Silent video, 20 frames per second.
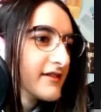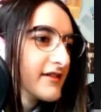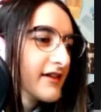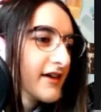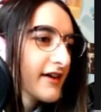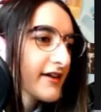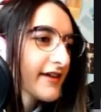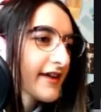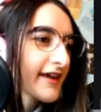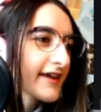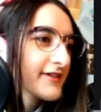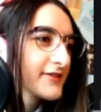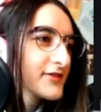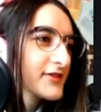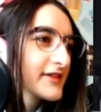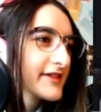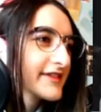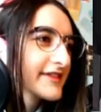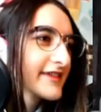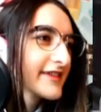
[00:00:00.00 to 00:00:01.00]
Okay, if
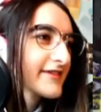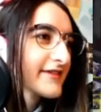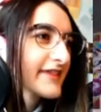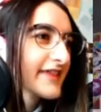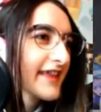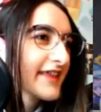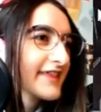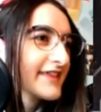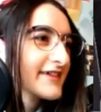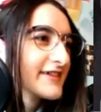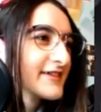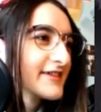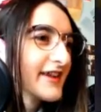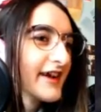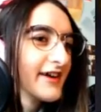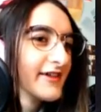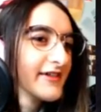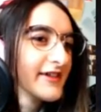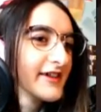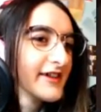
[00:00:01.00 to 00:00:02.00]
she's leaving, then there's
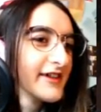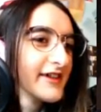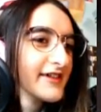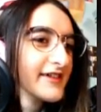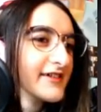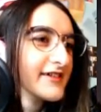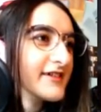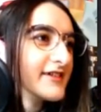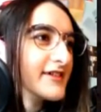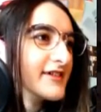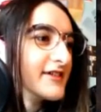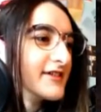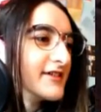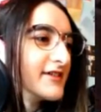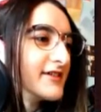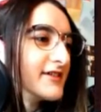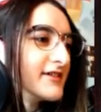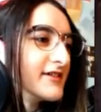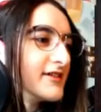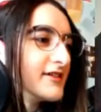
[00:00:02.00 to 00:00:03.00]
not really
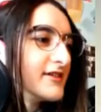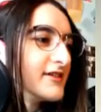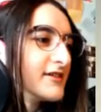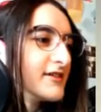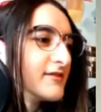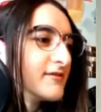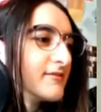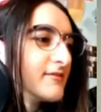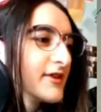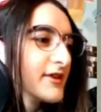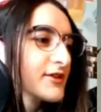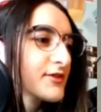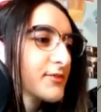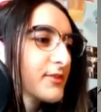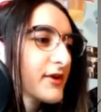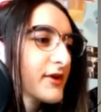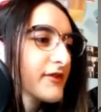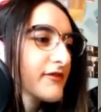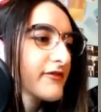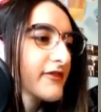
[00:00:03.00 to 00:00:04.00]
much
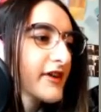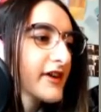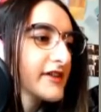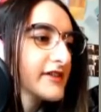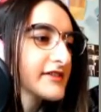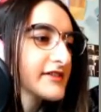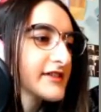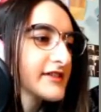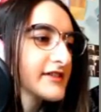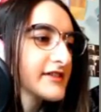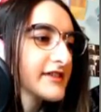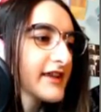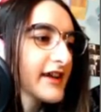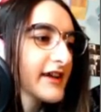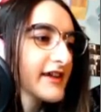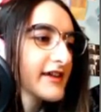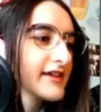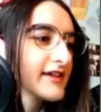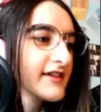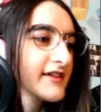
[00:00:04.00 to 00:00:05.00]
point for us to
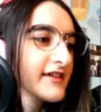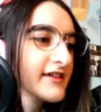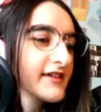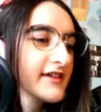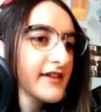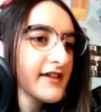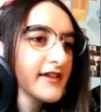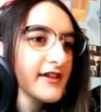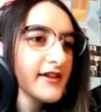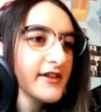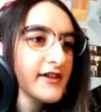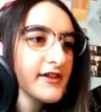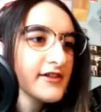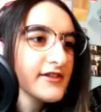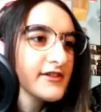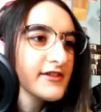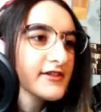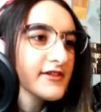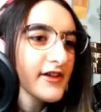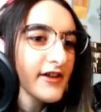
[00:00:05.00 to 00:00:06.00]
stay.
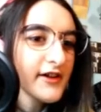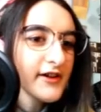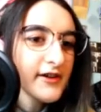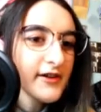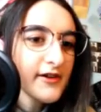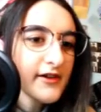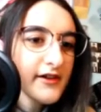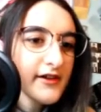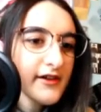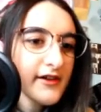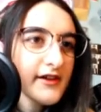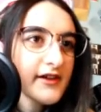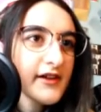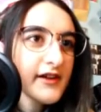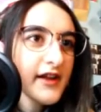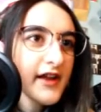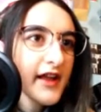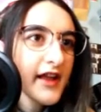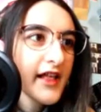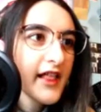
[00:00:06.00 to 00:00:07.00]
So,
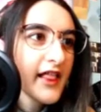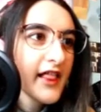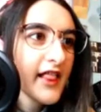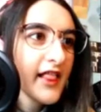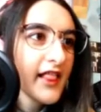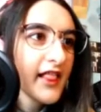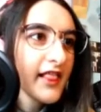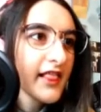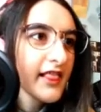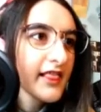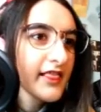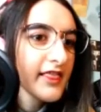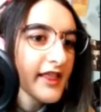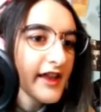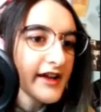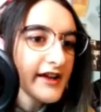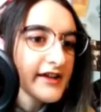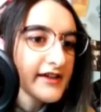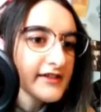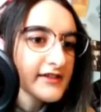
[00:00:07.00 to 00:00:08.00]

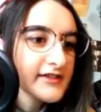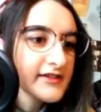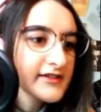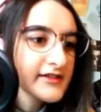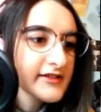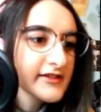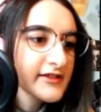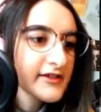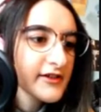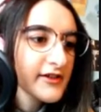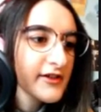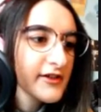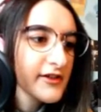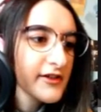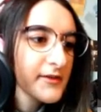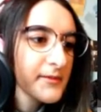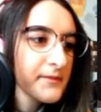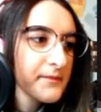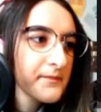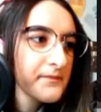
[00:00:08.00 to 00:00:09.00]
let's
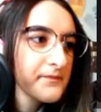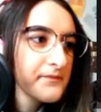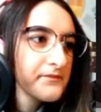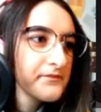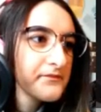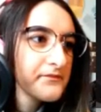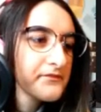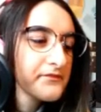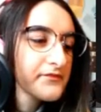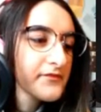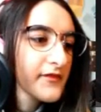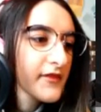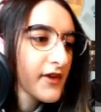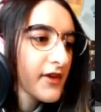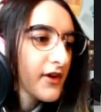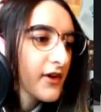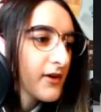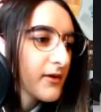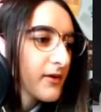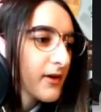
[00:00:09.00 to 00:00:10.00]
go